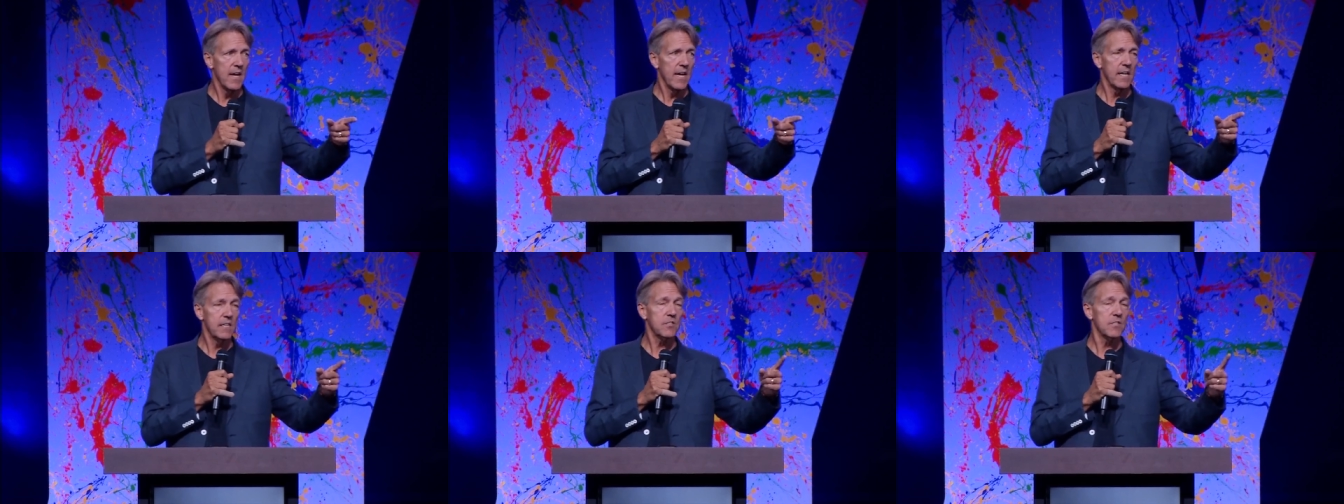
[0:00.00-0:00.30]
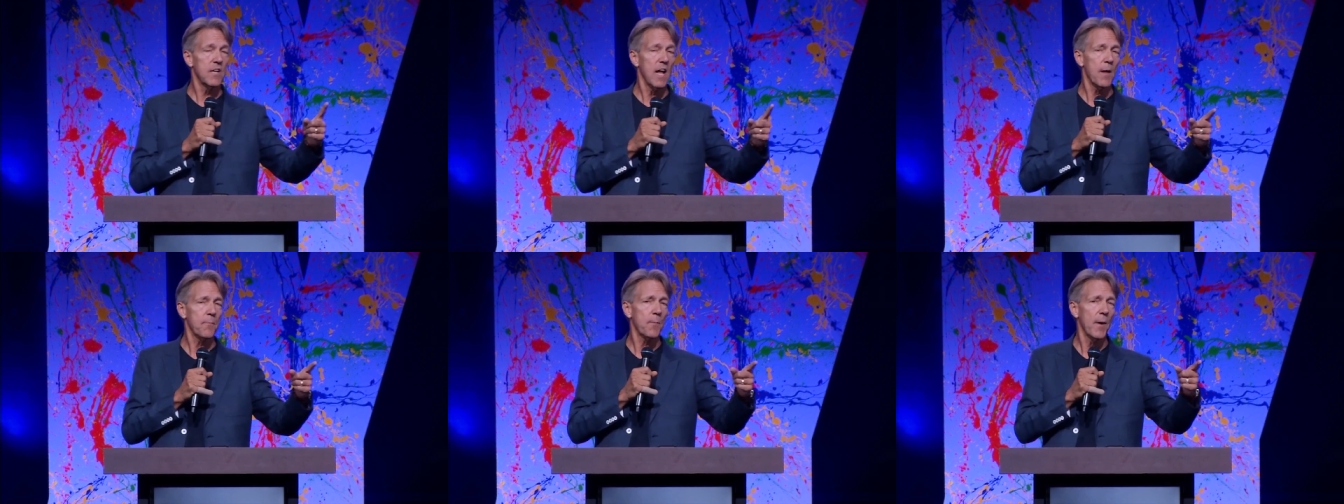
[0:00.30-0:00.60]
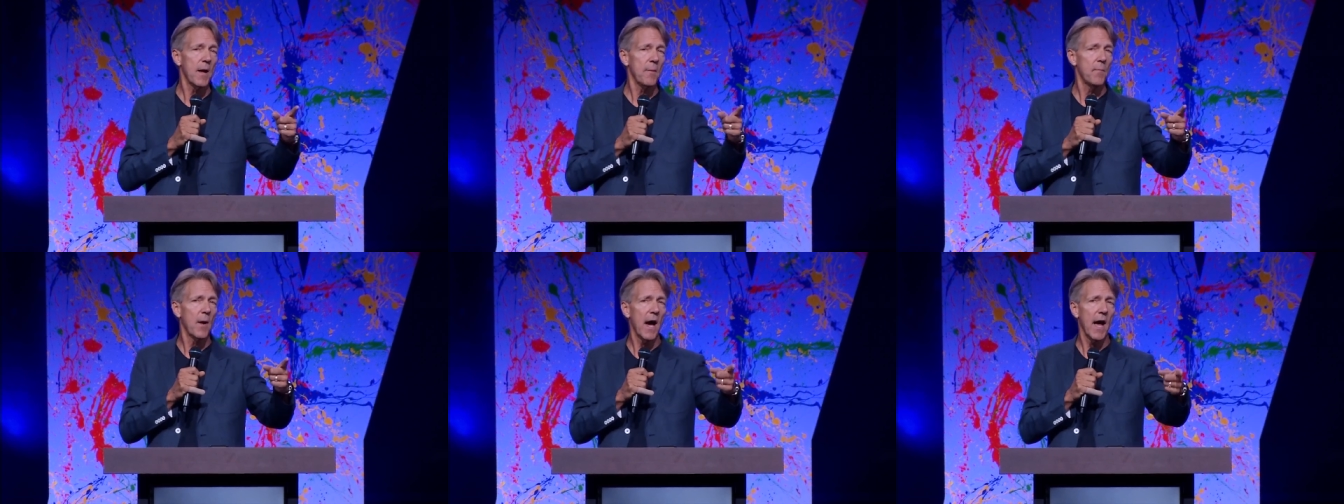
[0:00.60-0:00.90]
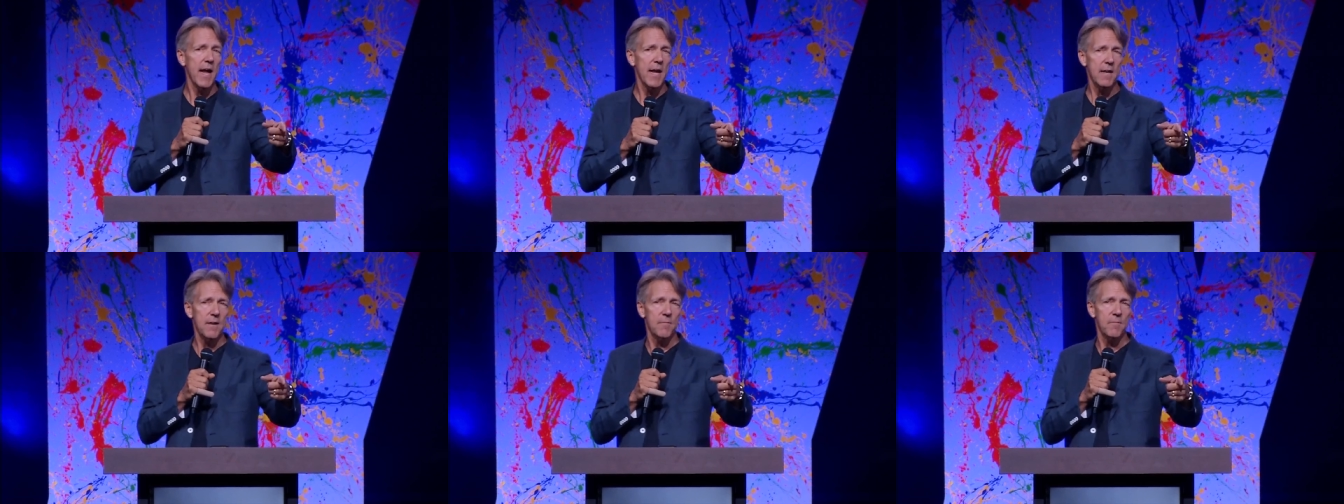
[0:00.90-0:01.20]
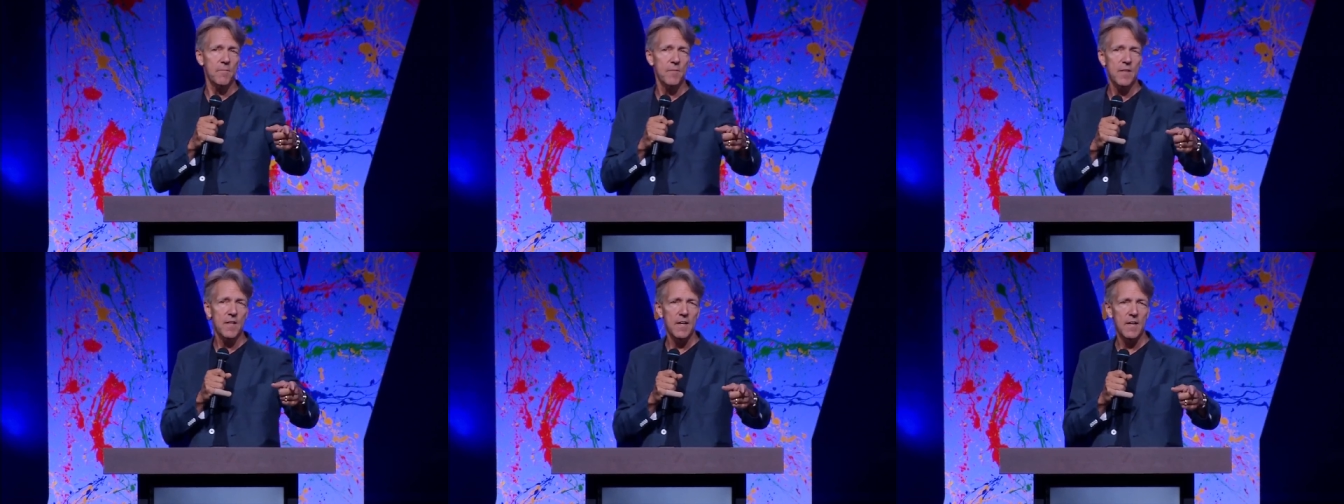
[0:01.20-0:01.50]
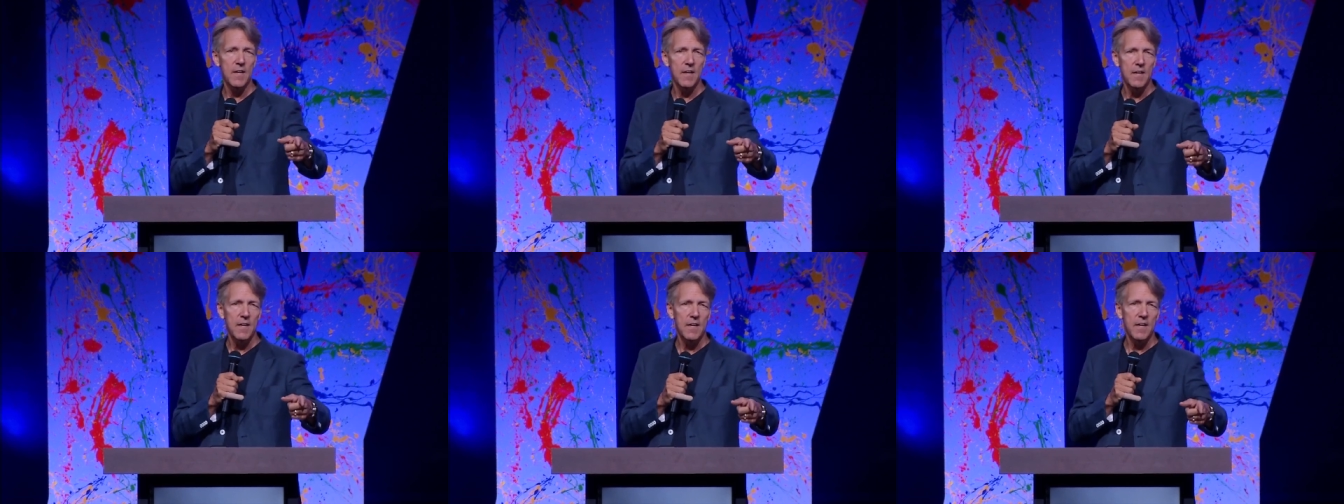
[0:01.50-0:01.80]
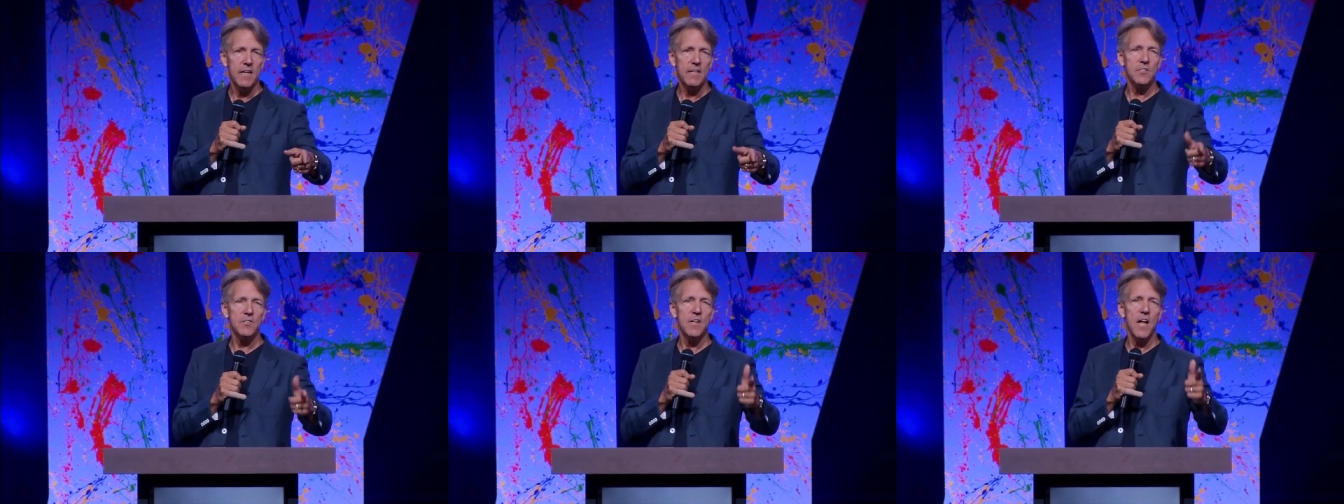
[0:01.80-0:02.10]
It's not by might,
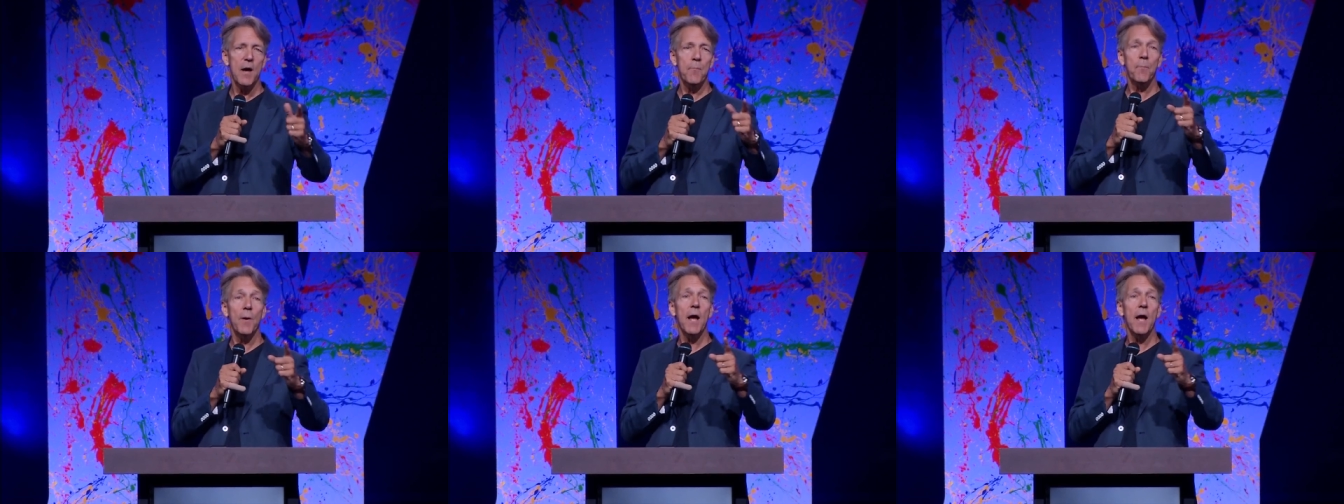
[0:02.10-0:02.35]
it's not